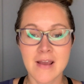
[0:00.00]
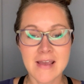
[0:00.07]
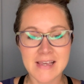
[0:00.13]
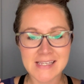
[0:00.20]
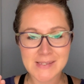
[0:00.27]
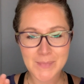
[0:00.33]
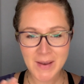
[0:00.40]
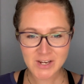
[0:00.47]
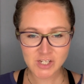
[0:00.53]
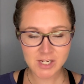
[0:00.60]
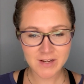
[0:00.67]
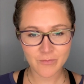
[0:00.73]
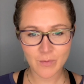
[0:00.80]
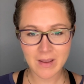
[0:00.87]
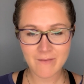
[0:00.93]
especially
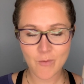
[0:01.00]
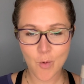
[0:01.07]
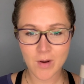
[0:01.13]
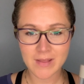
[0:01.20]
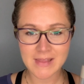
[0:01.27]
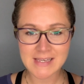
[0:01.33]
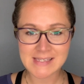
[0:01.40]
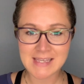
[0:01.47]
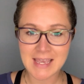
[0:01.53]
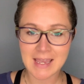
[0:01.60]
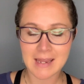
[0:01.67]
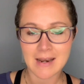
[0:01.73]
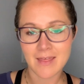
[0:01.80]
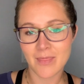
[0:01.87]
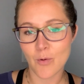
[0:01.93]
if we have oily
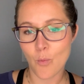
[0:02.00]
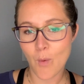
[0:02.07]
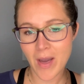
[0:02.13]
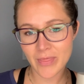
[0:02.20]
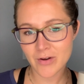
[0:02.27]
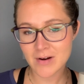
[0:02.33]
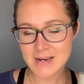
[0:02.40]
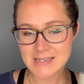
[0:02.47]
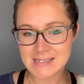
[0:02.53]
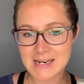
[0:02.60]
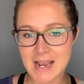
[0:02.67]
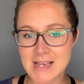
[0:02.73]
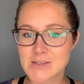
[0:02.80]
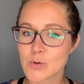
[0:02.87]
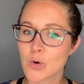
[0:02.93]
skin, the weather is
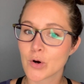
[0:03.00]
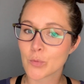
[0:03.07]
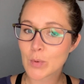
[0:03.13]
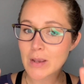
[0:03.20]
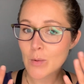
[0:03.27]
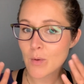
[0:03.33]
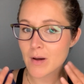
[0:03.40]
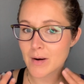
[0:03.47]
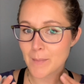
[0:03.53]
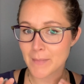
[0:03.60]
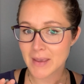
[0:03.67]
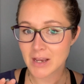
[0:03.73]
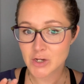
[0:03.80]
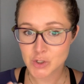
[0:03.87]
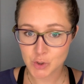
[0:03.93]
nice, or we want to
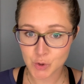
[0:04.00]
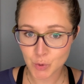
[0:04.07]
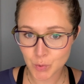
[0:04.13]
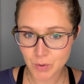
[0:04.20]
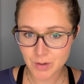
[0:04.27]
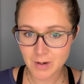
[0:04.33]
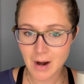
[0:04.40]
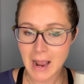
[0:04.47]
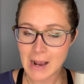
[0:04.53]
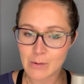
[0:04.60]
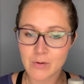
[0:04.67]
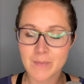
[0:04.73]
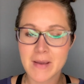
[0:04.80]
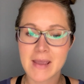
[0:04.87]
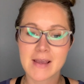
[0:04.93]
make sure
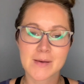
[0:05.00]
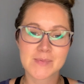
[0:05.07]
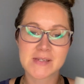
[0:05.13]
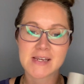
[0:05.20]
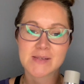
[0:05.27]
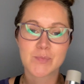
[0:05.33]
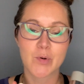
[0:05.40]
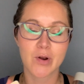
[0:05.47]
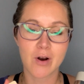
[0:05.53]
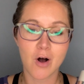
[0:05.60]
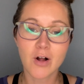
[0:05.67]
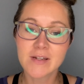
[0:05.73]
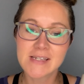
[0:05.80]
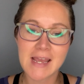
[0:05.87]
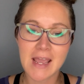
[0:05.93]
our makeup stays put
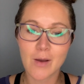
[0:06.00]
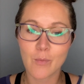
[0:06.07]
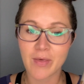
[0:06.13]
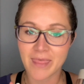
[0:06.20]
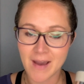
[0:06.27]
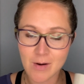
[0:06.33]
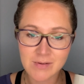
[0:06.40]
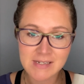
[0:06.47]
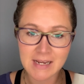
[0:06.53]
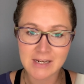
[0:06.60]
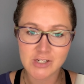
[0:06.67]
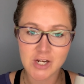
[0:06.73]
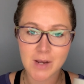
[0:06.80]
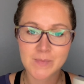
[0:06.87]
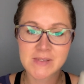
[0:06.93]
all day without
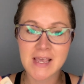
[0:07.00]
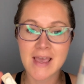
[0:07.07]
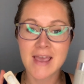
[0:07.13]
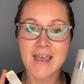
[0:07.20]
touch-ups.